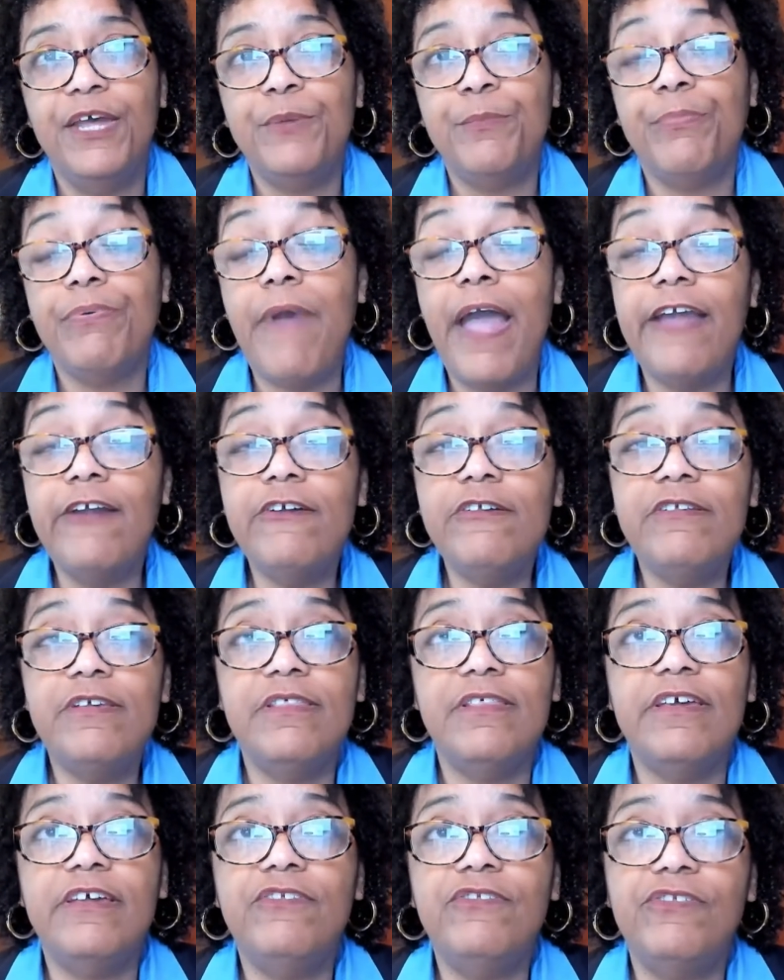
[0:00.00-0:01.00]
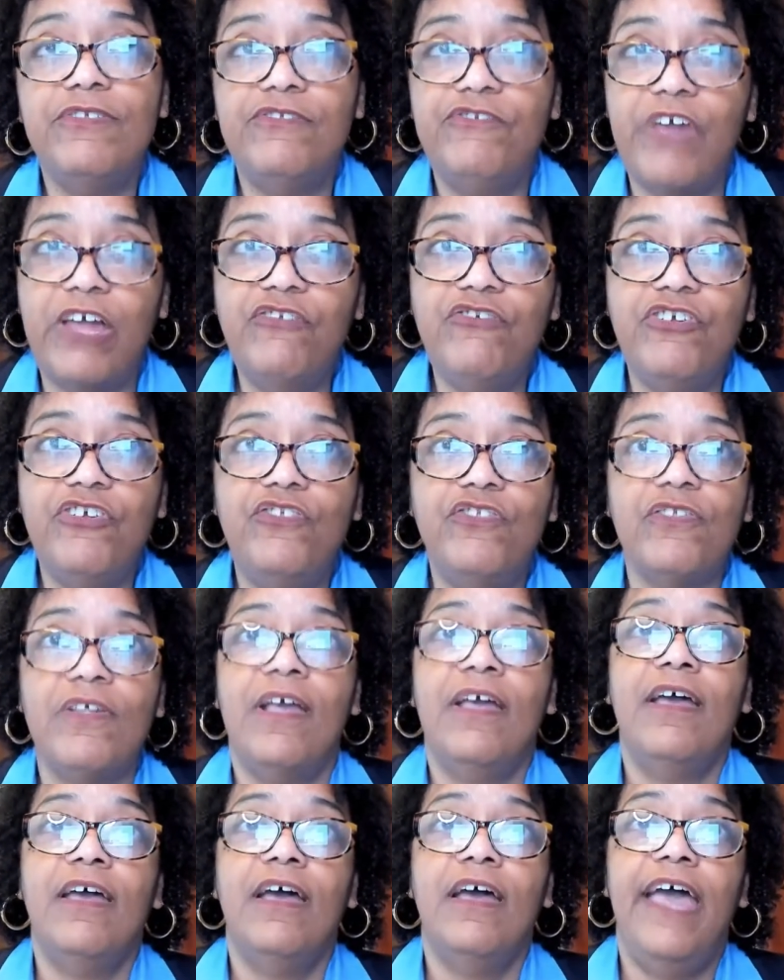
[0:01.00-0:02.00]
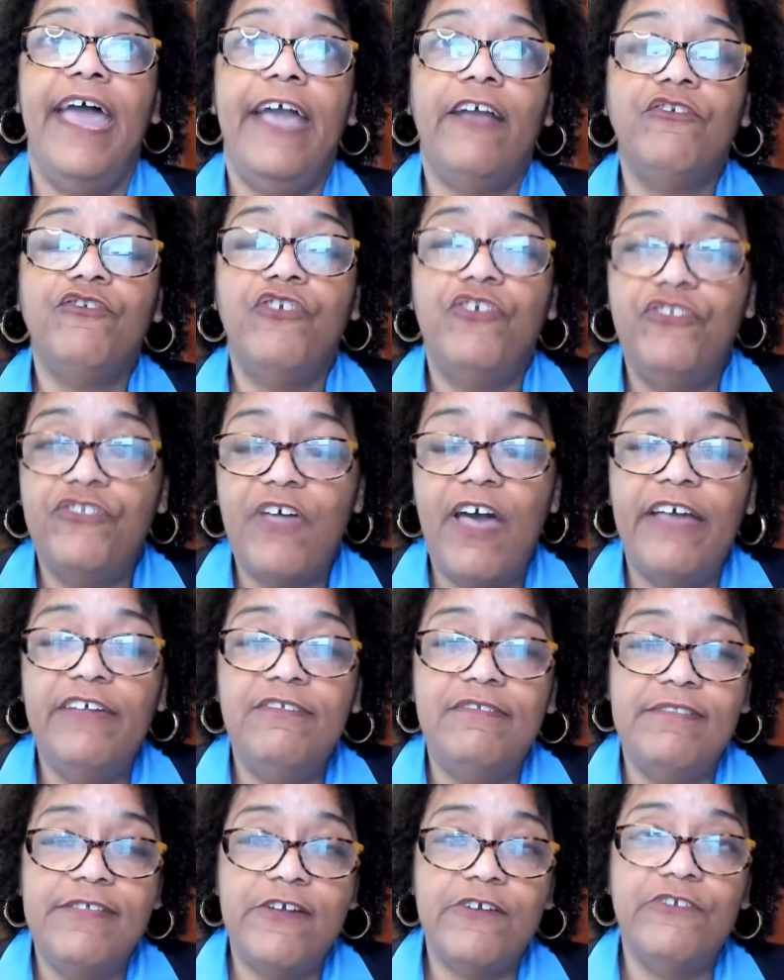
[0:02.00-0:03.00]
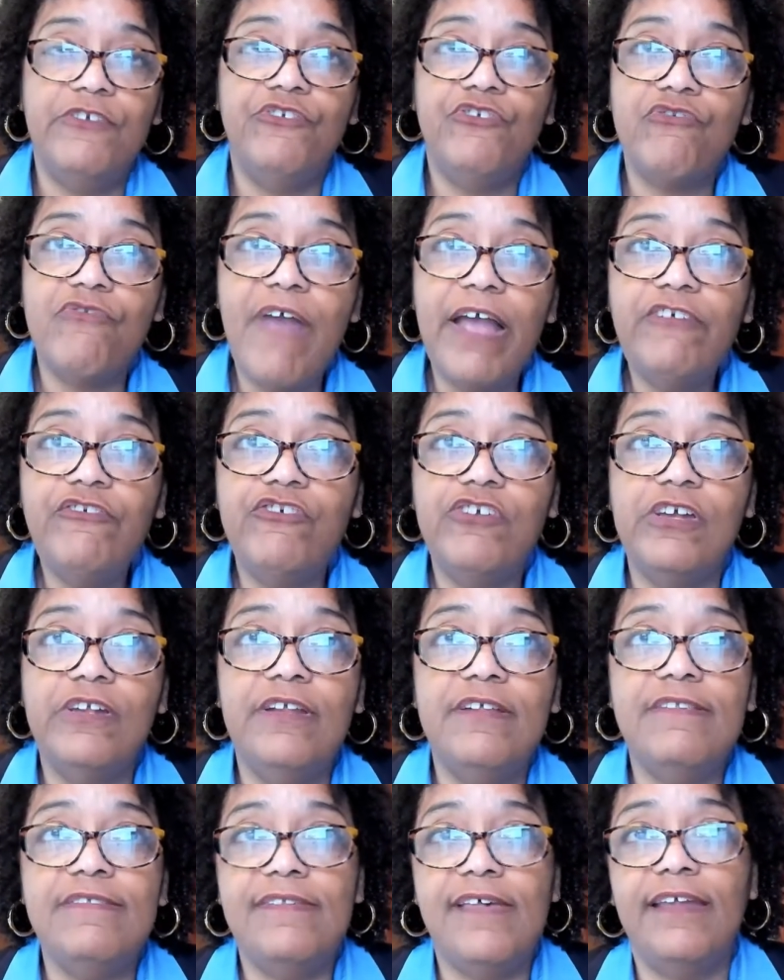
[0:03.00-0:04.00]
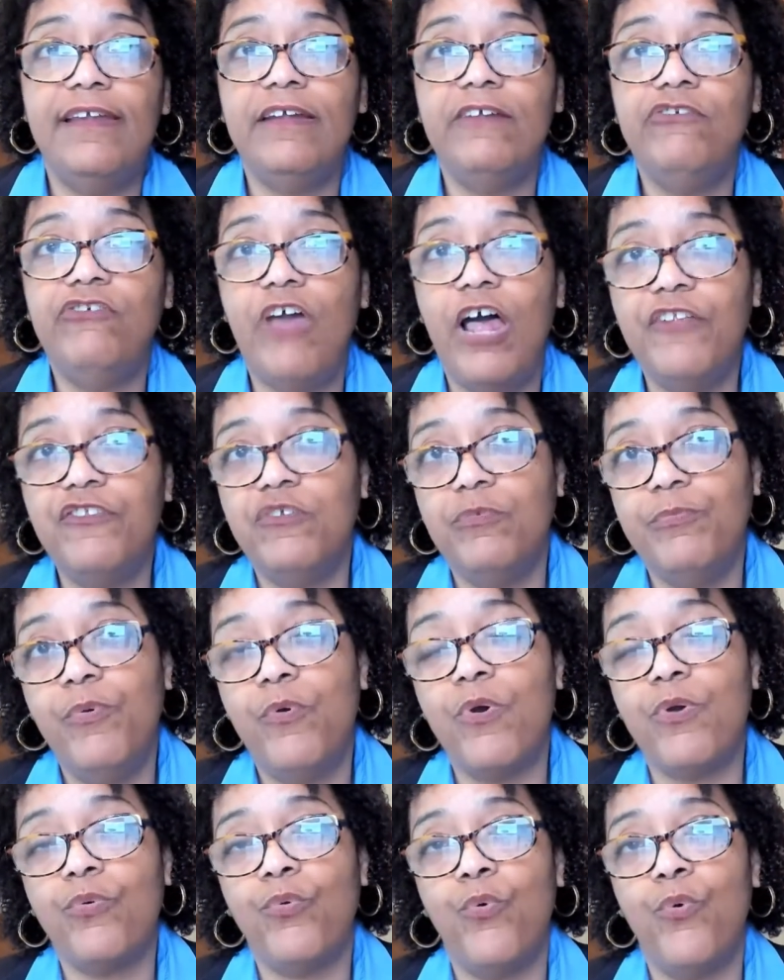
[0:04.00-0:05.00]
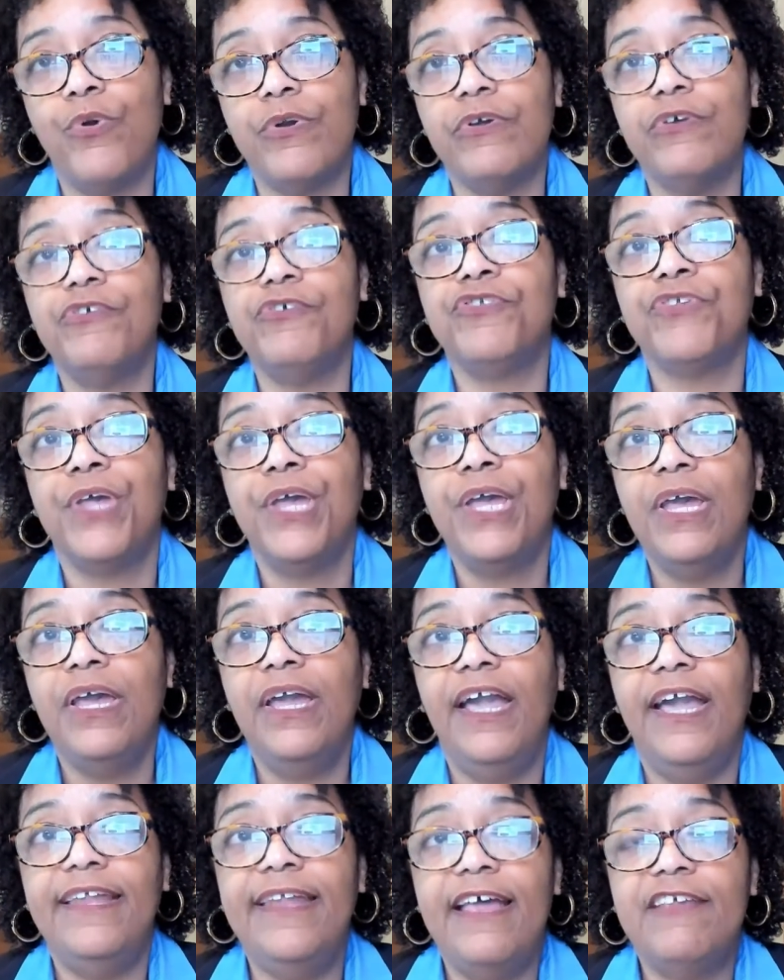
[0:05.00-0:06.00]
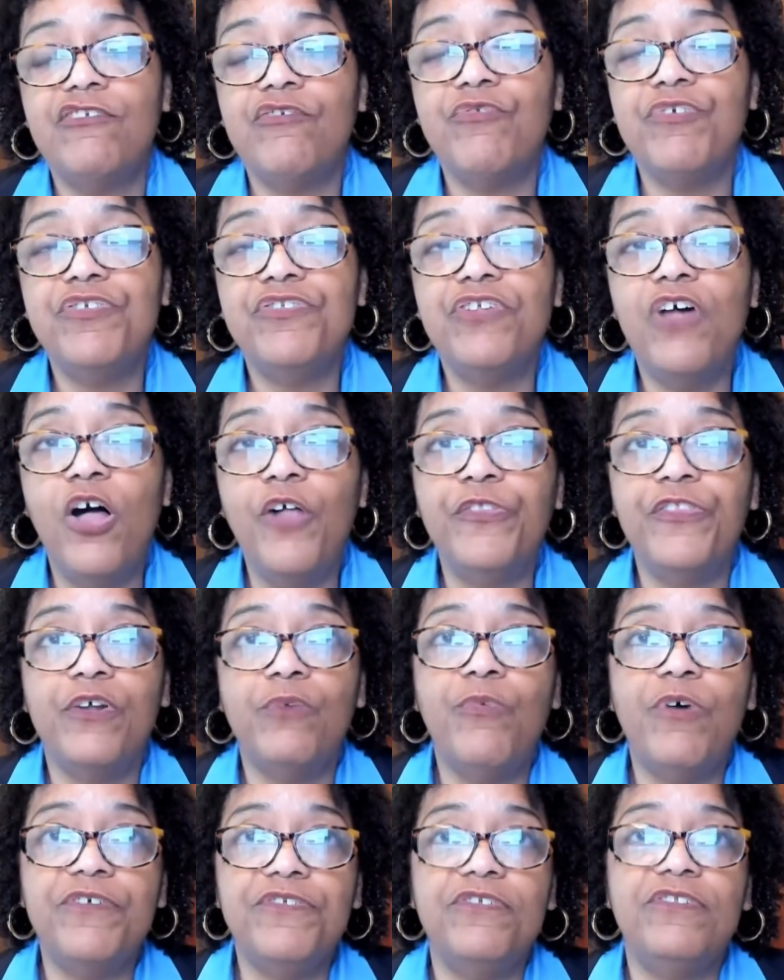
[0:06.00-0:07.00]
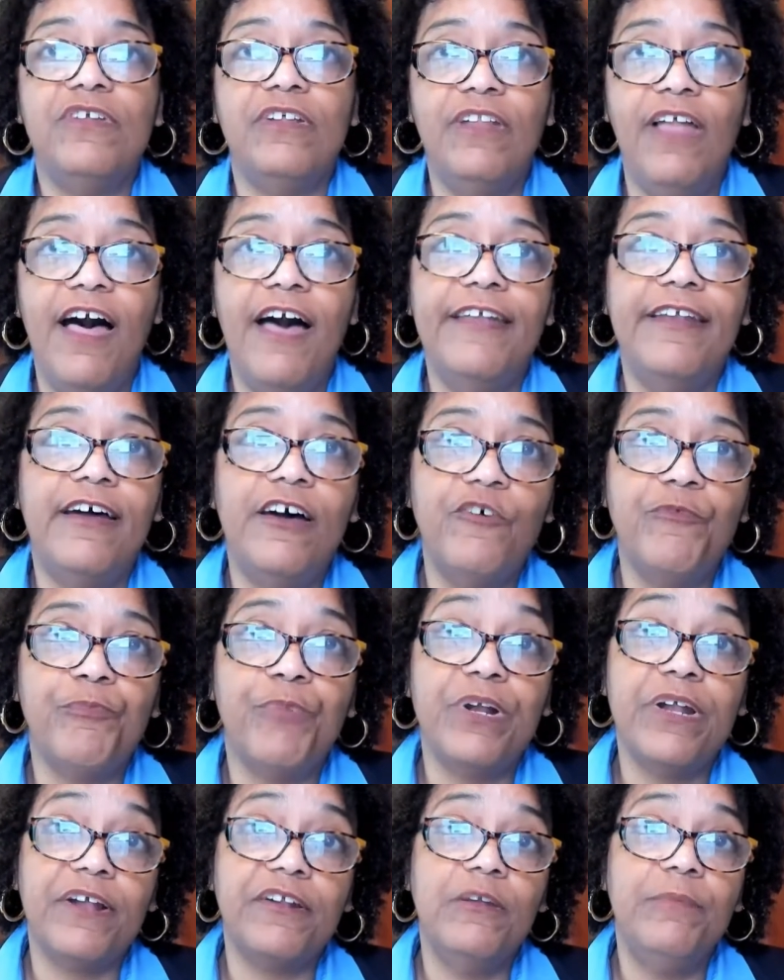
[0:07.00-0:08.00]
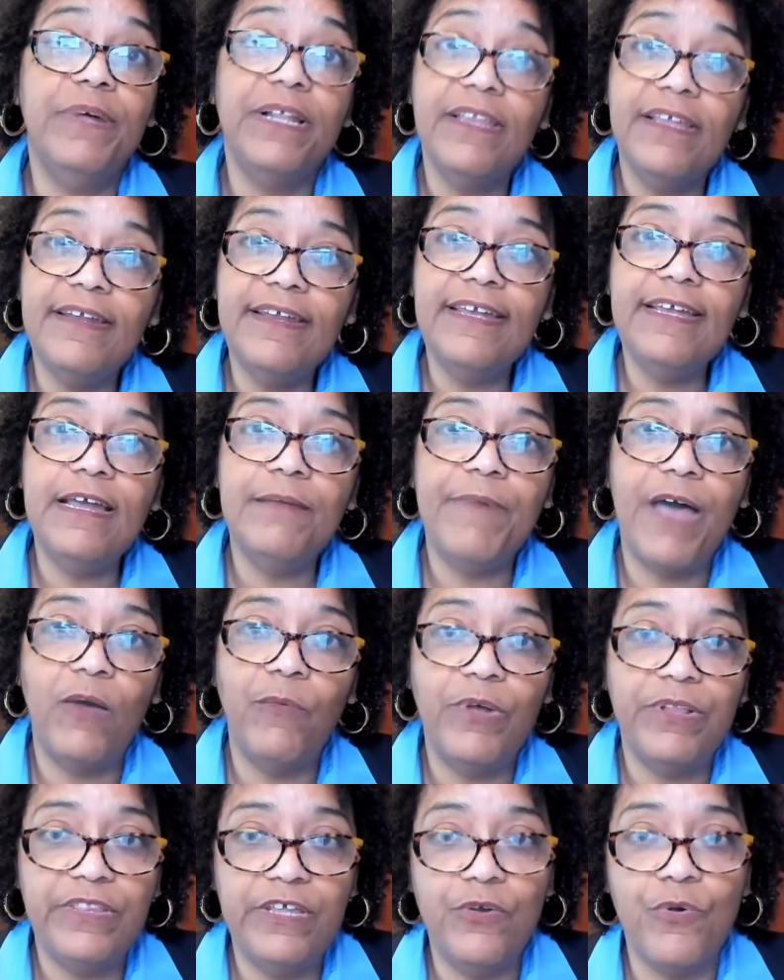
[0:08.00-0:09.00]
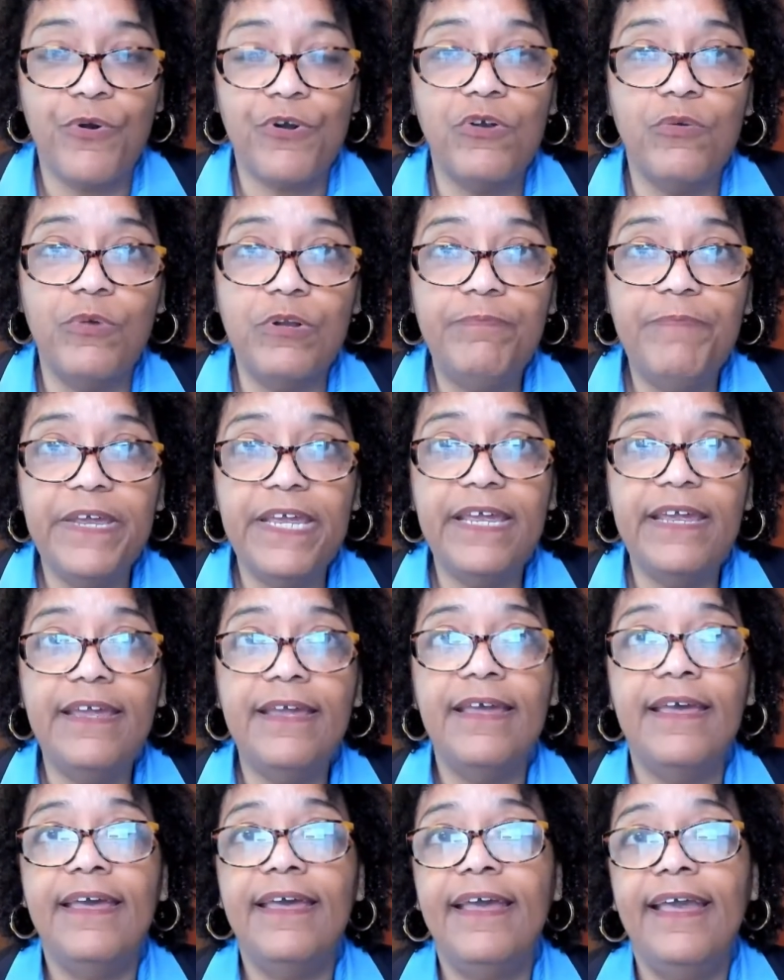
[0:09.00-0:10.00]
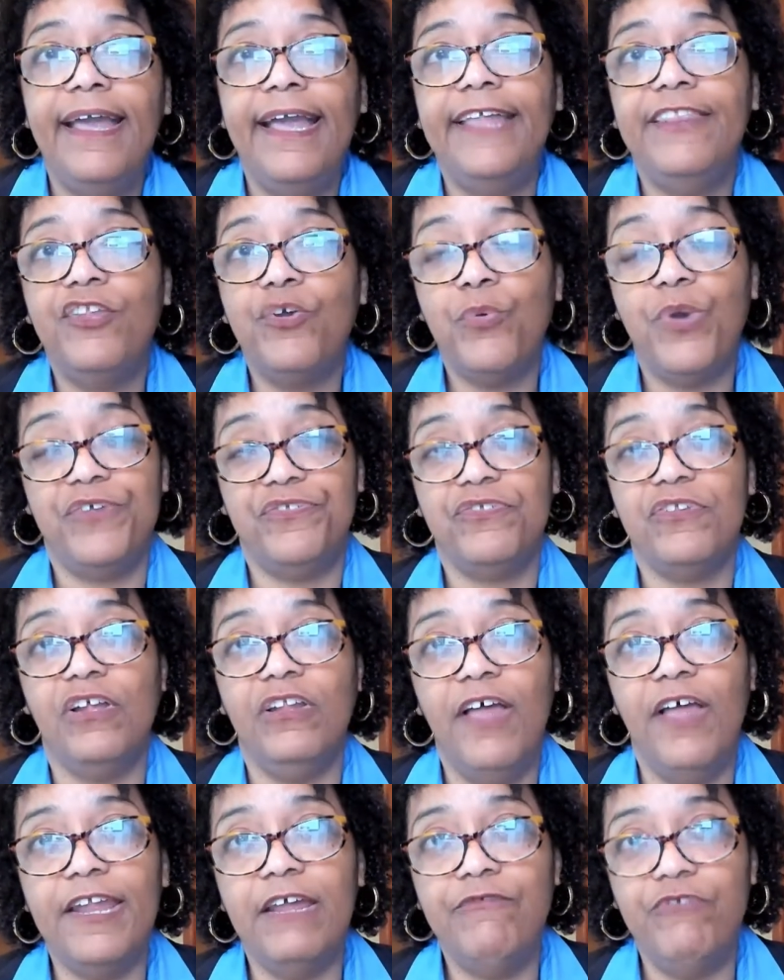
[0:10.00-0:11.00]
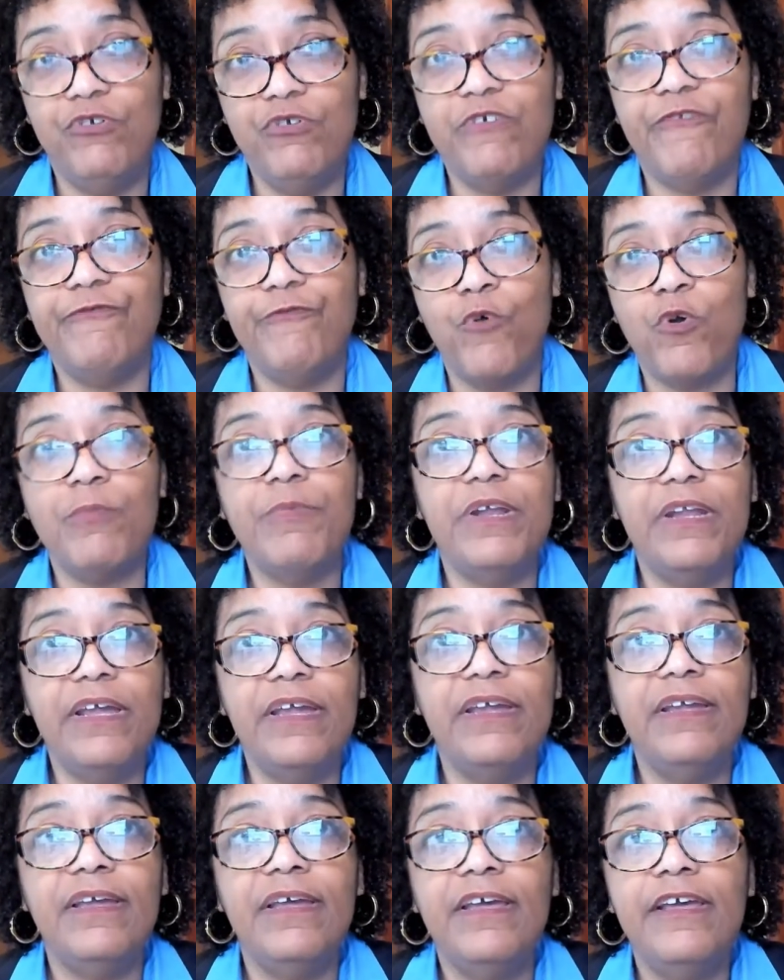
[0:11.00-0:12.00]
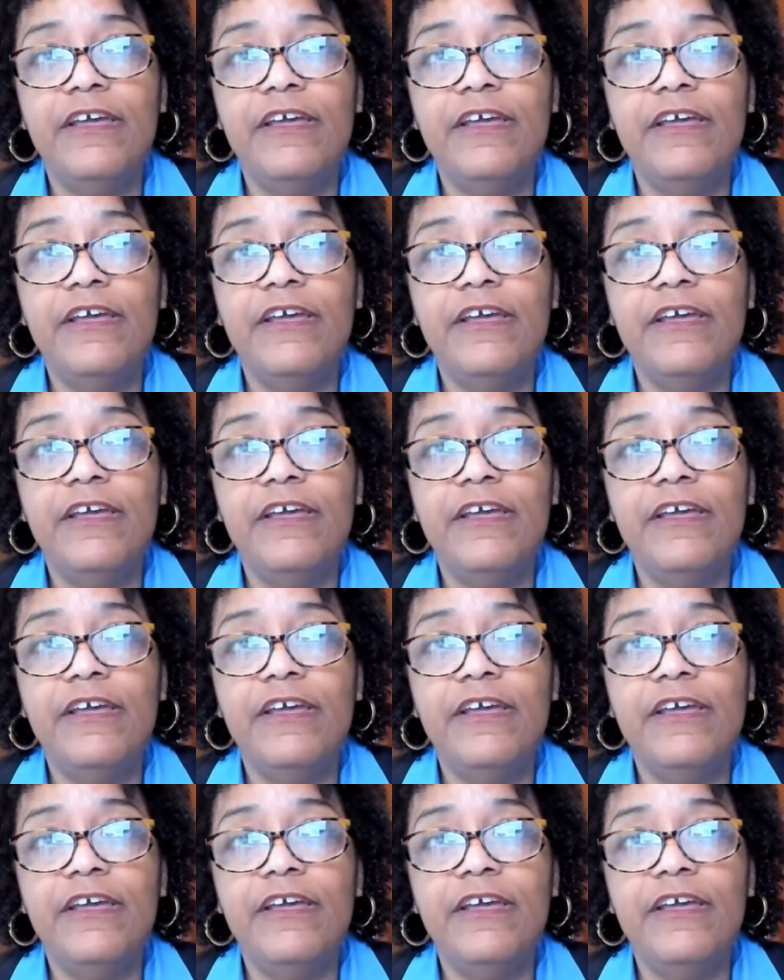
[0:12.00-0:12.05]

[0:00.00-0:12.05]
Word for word: Prior to this, judges exercised their discretion in setting child support orders, and as a result, there wasn't a lot of predictability about what the order would be, and there wasn't a lot of uniformity.